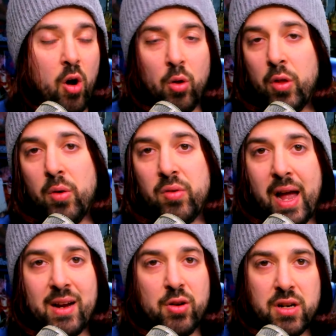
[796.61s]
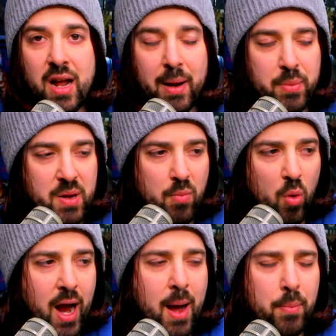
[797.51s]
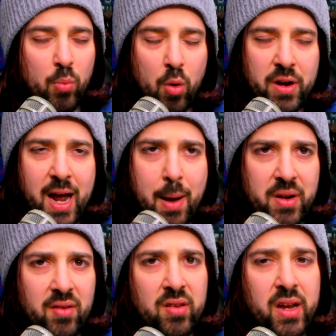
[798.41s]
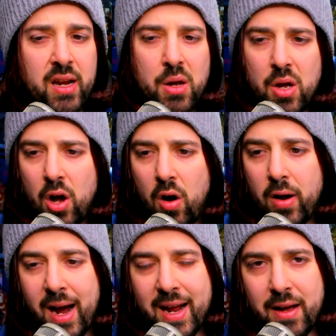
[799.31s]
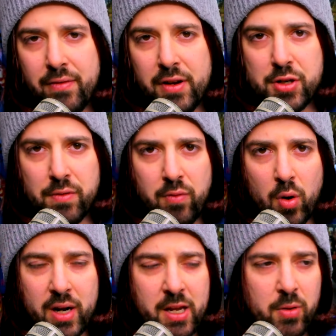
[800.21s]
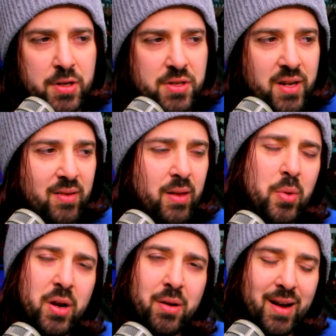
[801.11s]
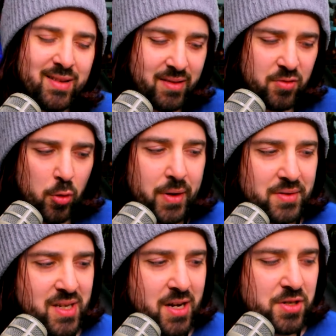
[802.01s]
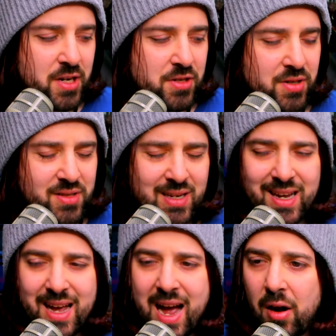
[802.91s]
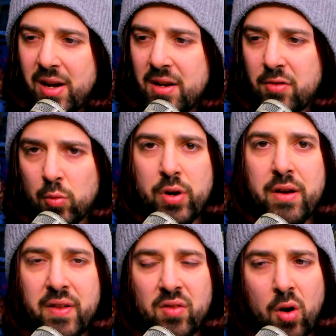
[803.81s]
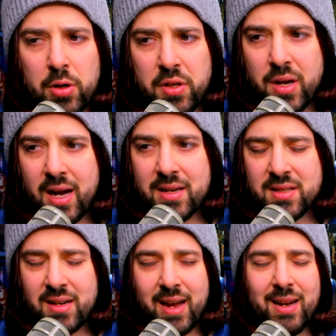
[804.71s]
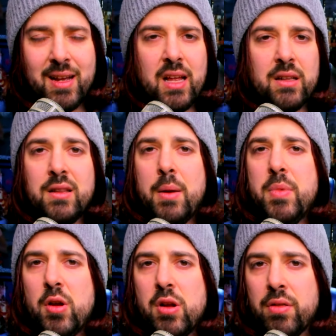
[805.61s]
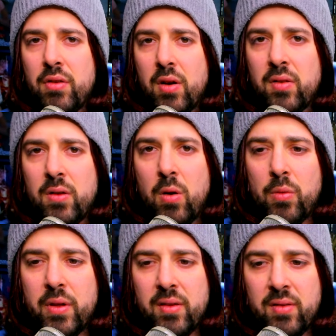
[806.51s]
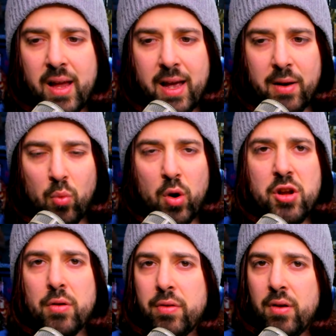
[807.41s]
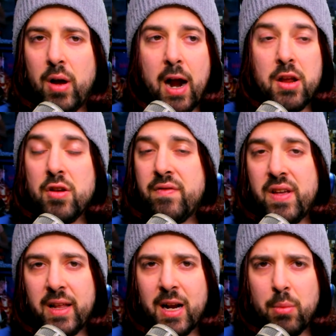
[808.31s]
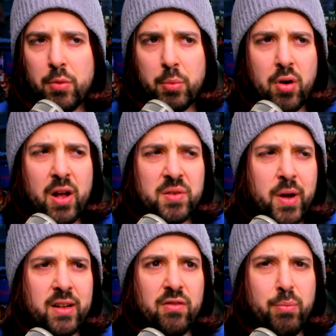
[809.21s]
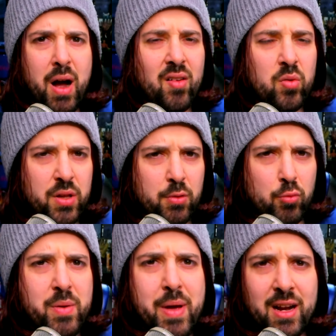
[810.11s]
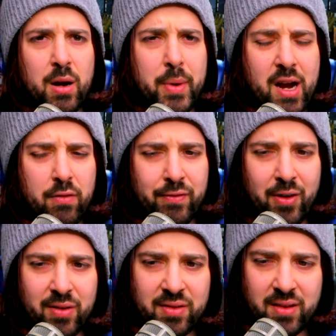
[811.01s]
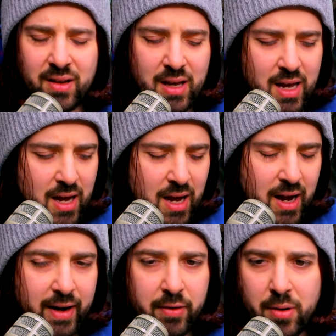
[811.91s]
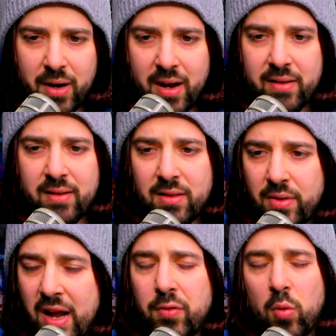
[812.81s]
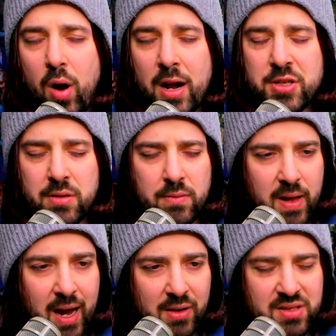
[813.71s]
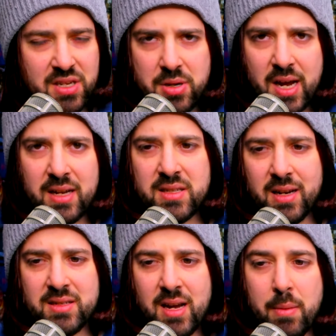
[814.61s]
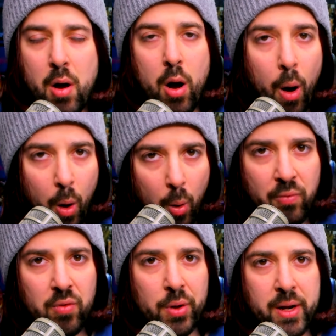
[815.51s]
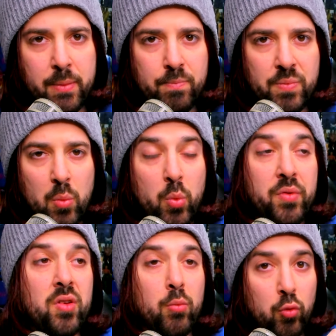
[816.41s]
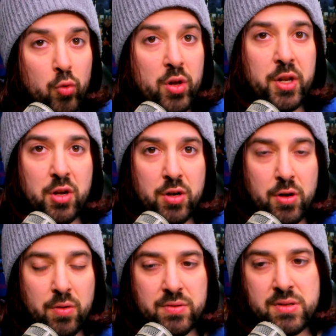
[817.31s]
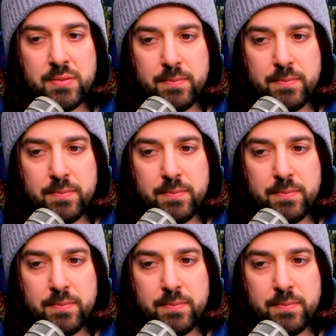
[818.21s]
All those I could not be more happy, more than happy to see on high definition 4K UHD. So there we go, guys. This is Real Pal CHH. Just I needed to riff and talk to you guys tonight. Let me know your thoughts on all this and what are your how are you feeling about the prospect of possibly the remake coming out first. I don't know, guys. Thanks for watching. I'll see you guys next time. Hopefully with some really good news.